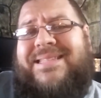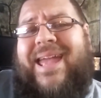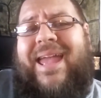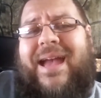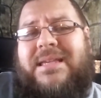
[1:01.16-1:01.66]

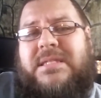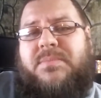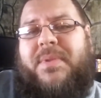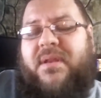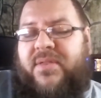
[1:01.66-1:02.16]
Today
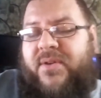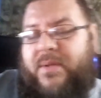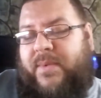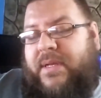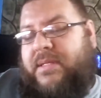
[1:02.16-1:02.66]
I spent
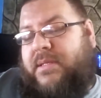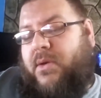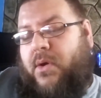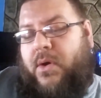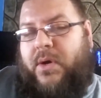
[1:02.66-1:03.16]
30
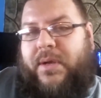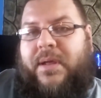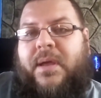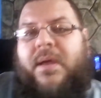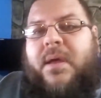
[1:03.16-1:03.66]
minutes
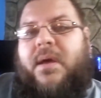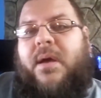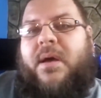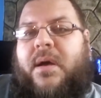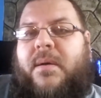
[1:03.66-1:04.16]
on
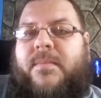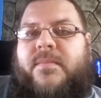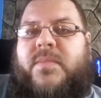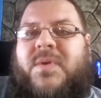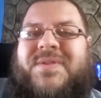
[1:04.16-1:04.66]

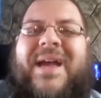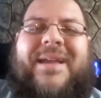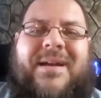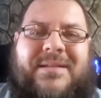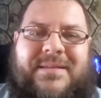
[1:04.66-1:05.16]
um,
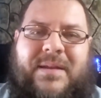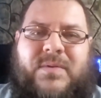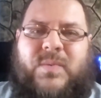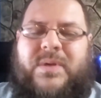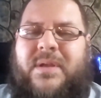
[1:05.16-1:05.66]
those
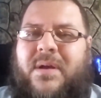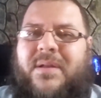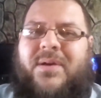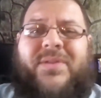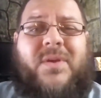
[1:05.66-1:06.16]
icons that I was
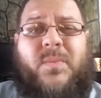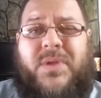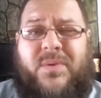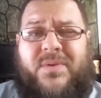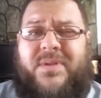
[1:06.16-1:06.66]
working on on
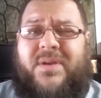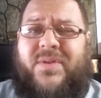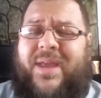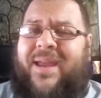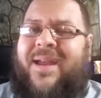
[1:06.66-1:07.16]
the
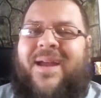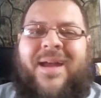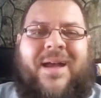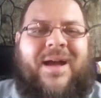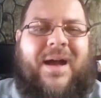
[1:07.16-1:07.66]
computer the other day.
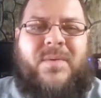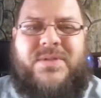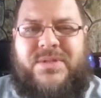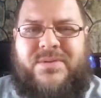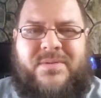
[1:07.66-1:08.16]

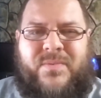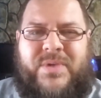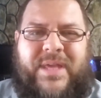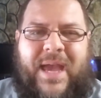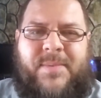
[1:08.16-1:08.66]
I wasn't
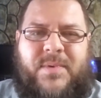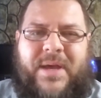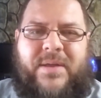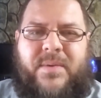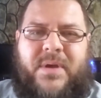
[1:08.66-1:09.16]
really
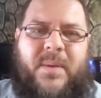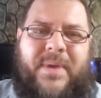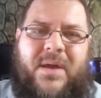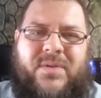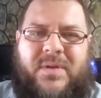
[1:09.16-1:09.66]
happy with how they
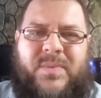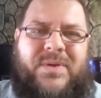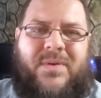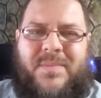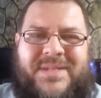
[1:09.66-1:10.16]
were coming out on
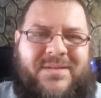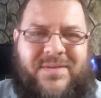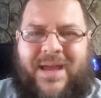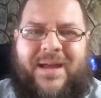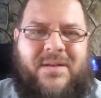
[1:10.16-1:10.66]
the computer.
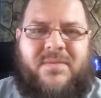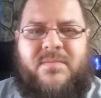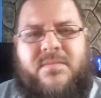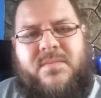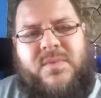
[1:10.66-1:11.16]
I'm still
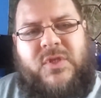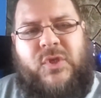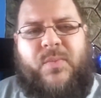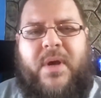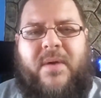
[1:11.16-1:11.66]
not
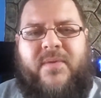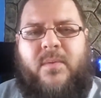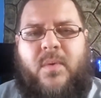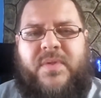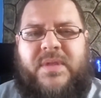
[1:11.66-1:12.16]
super
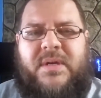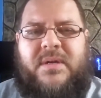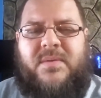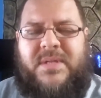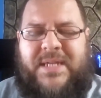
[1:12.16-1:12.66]
comfortable
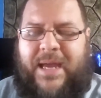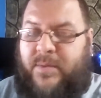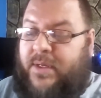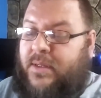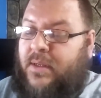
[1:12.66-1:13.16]
with the the
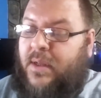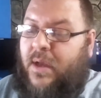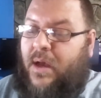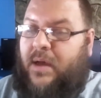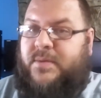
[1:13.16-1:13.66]

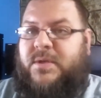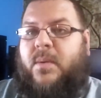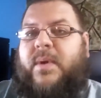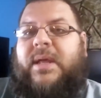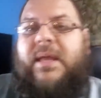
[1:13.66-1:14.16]
tablet,
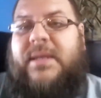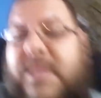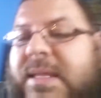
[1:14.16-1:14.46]
um, so I went